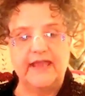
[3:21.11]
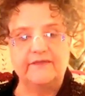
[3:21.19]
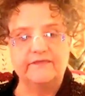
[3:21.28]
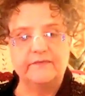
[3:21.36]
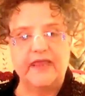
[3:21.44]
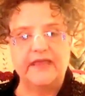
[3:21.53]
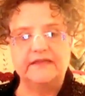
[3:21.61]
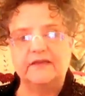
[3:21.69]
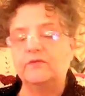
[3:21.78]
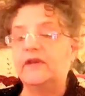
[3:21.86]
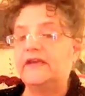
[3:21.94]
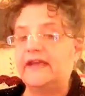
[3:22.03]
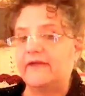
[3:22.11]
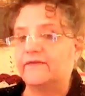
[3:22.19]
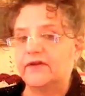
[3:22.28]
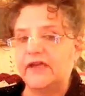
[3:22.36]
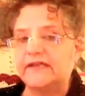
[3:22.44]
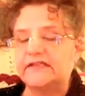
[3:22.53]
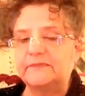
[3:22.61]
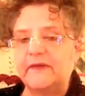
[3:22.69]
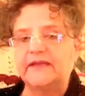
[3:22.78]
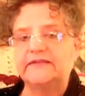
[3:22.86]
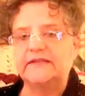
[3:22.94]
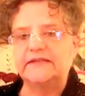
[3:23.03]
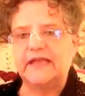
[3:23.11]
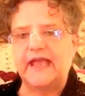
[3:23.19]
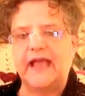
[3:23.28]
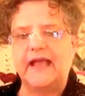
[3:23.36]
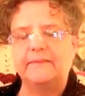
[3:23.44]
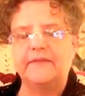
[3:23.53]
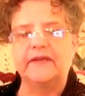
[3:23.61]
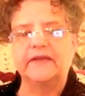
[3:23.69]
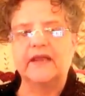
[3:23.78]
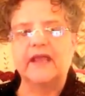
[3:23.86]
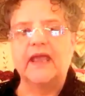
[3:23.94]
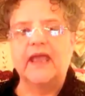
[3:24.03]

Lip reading: have made that we never expected to happen.